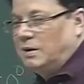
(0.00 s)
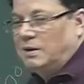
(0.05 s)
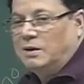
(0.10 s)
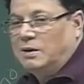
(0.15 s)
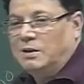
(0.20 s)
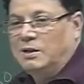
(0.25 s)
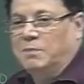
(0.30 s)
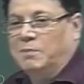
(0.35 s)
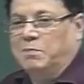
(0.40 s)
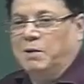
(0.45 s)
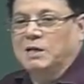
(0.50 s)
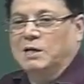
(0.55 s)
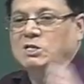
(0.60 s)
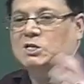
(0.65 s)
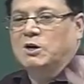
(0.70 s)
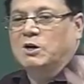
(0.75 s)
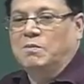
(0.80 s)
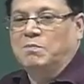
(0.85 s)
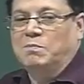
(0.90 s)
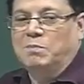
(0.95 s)
the plus
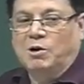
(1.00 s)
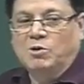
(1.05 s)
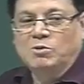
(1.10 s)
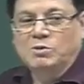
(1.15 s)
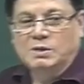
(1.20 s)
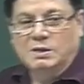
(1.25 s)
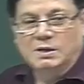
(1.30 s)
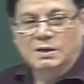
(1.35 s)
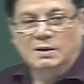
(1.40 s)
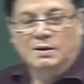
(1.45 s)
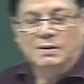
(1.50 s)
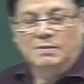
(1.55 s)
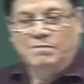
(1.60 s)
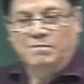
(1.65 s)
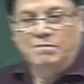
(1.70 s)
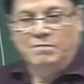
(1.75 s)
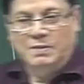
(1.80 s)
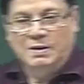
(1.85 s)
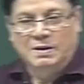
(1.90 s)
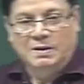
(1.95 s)
compound
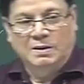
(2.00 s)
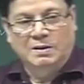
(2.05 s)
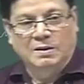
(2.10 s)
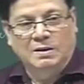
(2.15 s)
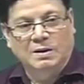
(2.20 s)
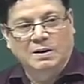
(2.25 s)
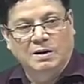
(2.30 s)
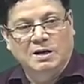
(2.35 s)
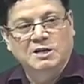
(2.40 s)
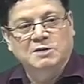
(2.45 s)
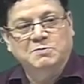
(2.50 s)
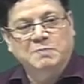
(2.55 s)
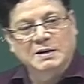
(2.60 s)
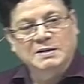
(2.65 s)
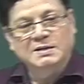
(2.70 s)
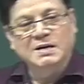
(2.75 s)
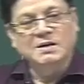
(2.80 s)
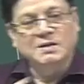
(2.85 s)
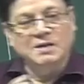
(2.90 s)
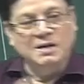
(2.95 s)
is
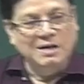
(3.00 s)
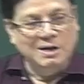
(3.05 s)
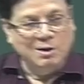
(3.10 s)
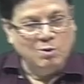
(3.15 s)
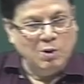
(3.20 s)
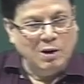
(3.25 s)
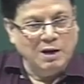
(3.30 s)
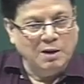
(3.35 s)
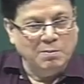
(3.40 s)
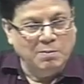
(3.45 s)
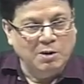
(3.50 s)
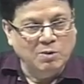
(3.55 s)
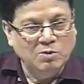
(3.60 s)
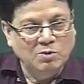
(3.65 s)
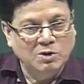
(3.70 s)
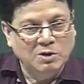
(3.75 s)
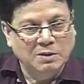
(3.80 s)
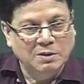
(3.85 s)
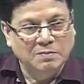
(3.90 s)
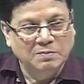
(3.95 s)
present in equal
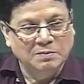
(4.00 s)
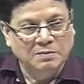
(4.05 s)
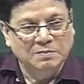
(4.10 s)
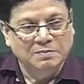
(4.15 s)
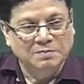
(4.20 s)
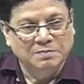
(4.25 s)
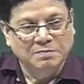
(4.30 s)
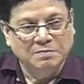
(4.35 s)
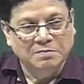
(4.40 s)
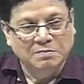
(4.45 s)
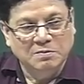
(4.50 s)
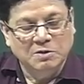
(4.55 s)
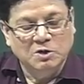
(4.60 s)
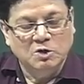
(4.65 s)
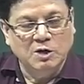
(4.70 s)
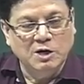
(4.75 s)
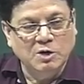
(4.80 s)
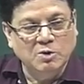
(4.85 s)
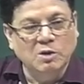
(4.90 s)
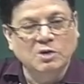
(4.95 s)
amount. So,
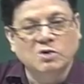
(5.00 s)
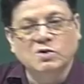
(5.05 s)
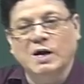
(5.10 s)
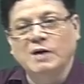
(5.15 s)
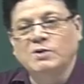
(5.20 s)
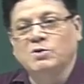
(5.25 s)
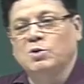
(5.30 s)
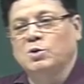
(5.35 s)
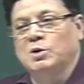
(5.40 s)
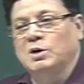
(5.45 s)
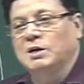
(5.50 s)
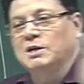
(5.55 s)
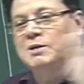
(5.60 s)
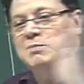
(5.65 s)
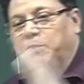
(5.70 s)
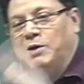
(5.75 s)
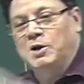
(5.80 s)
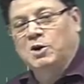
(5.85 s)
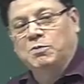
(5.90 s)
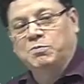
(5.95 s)
it will try to rotate the
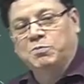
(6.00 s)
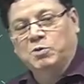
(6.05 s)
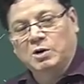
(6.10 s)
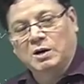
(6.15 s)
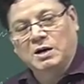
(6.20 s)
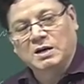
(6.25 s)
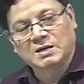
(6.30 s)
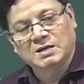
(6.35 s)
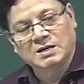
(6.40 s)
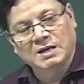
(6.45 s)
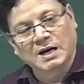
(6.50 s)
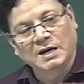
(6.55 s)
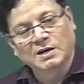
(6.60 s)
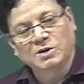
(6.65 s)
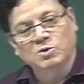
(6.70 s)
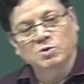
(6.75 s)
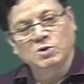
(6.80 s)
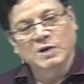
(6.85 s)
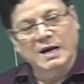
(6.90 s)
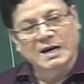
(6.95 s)
plane of polarized light
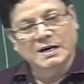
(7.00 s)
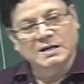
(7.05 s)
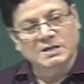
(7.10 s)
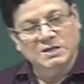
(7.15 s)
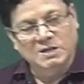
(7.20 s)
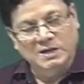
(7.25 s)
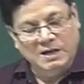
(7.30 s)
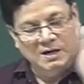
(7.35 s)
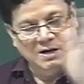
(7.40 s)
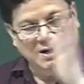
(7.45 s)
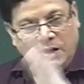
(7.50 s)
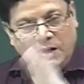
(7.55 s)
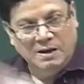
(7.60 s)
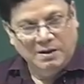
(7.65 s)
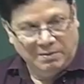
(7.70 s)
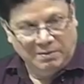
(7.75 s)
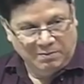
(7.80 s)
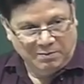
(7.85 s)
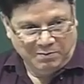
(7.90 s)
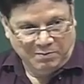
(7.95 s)
to x degree,
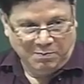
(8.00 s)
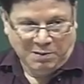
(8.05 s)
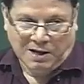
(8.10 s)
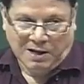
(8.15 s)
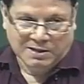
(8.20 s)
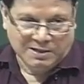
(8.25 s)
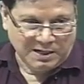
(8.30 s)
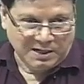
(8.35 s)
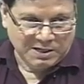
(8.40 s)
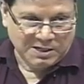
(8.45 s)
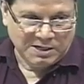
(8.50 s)
plus x